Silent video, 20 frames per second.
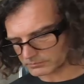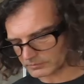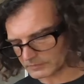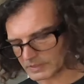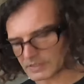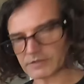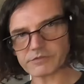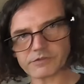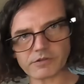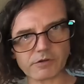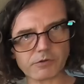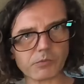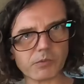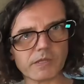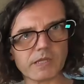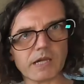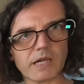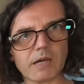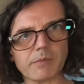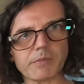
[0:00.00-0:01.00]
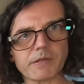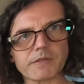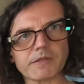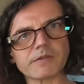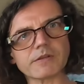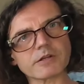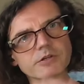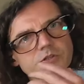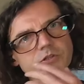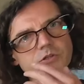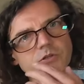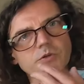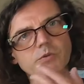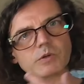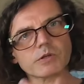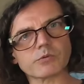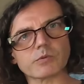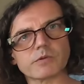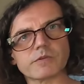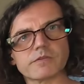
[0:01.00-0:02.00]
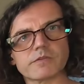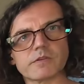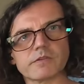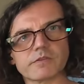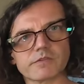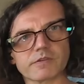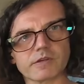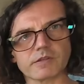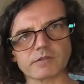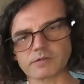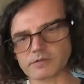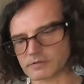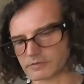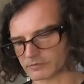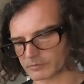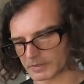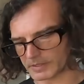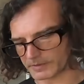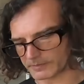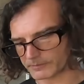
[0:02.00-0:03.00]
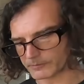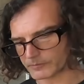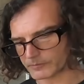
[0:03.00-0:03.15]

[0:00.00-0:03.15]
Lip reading: let's start with the app, and then I'll show you what we see inside the display,